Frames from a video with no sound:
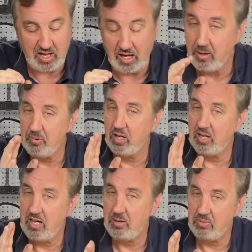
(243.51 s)
and going
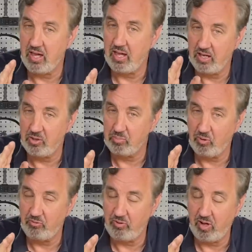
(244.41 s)
to keep that in the
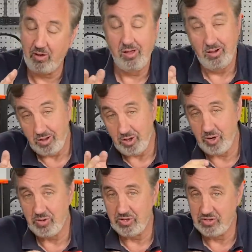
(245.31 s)
profile
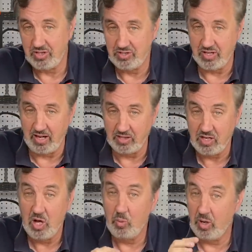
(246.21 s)
along with the zigzags
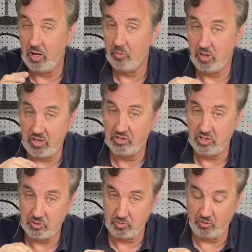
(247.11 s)
when I release
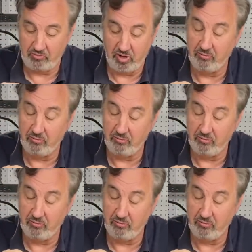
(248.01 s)
this profile.